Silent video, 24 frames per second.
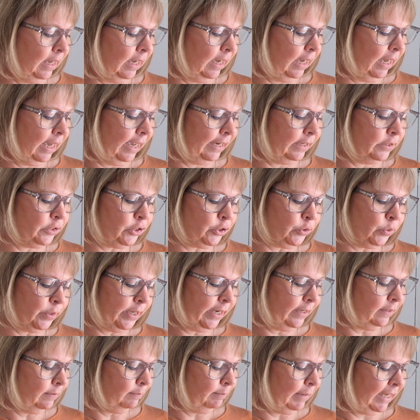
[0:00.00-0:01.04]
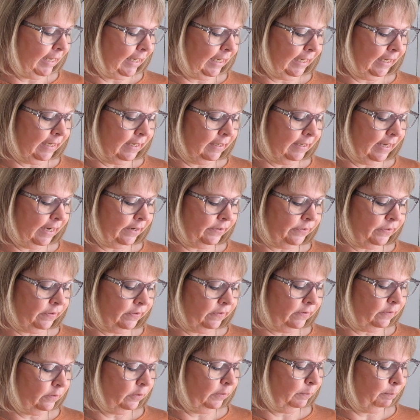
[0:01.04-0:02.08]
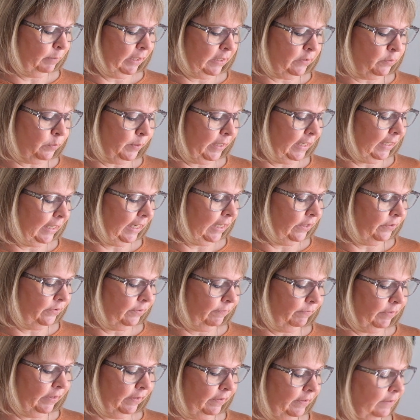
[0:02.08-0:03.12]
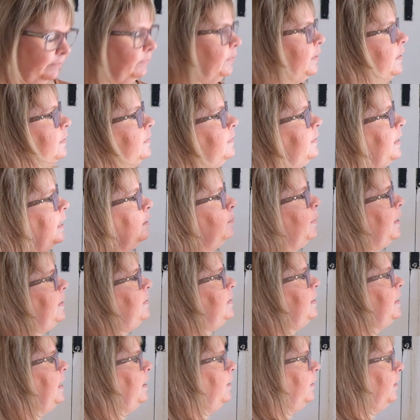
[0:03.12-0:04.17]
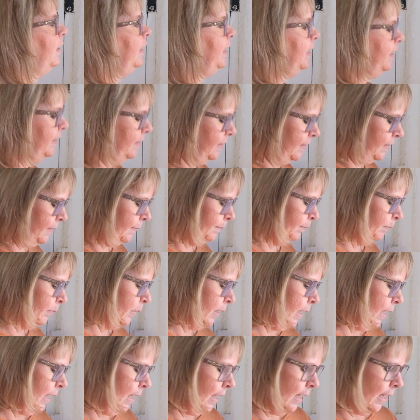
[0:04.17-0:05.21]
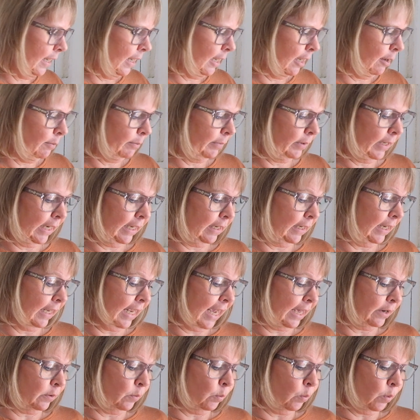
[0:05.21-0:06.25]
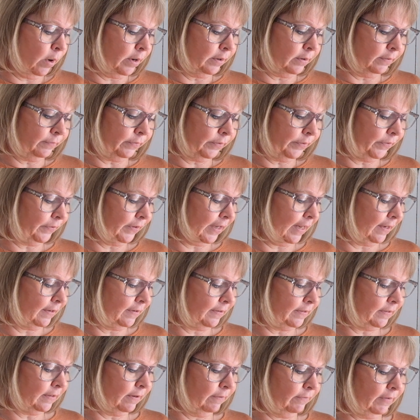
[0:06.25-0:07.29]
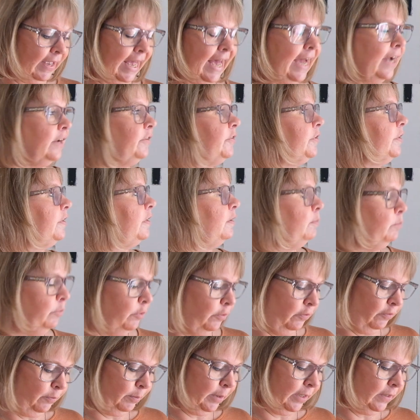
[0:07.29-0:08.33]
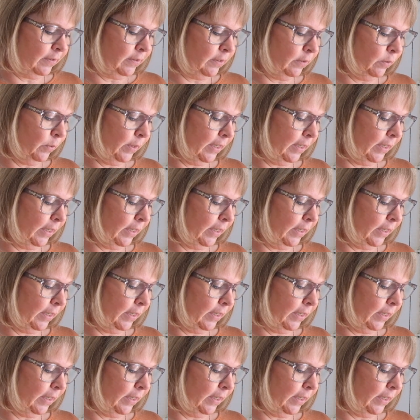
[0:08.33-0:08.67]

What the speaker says: I enjoyed making connections between each of the different segmented areas, and it had a wonderful sense of action and movement to